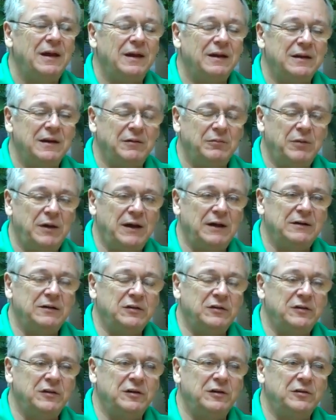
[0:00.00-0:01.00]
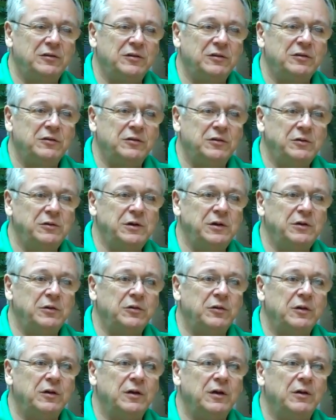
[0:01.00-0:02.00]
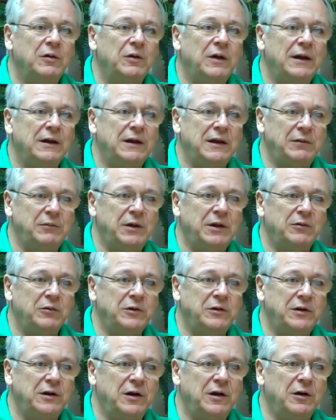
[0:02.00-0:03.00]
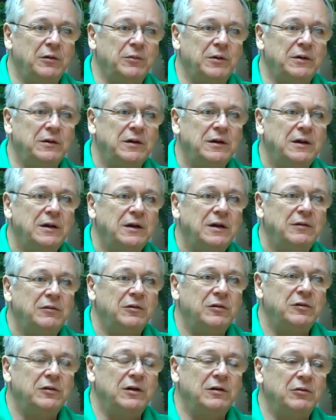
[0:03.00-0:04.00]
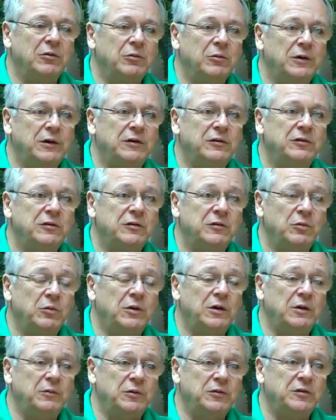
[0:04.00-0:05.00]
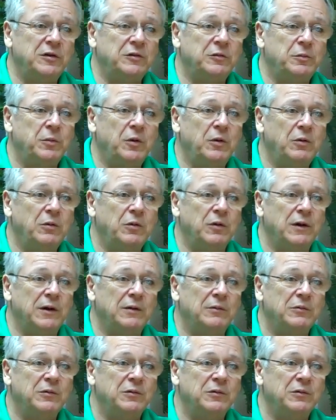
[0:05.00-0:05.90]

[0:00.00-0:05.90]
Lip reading: I came back to Citizens 2 years ago. I came out of retirement for several reasons, and one of them is this program.